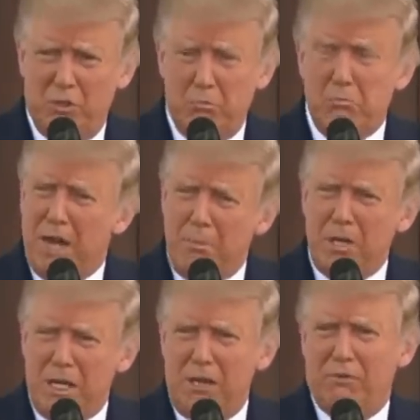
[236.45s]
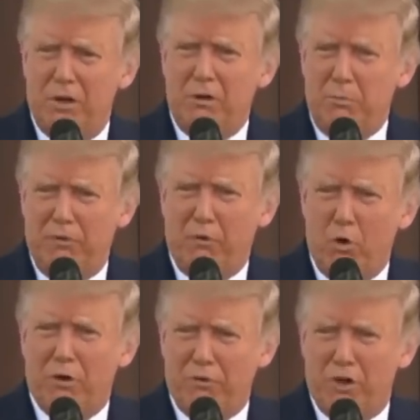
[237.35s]
maybe even
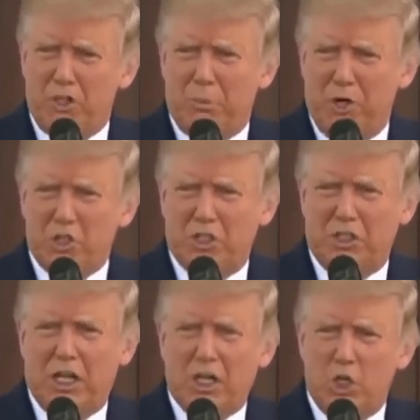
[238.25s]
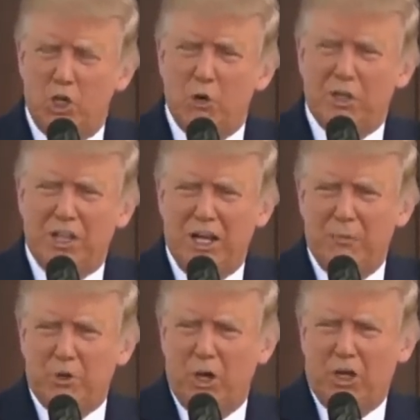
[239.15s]
before a very special date. You know what date I'm
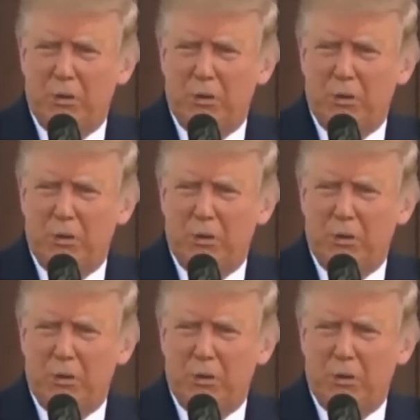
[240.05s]
talking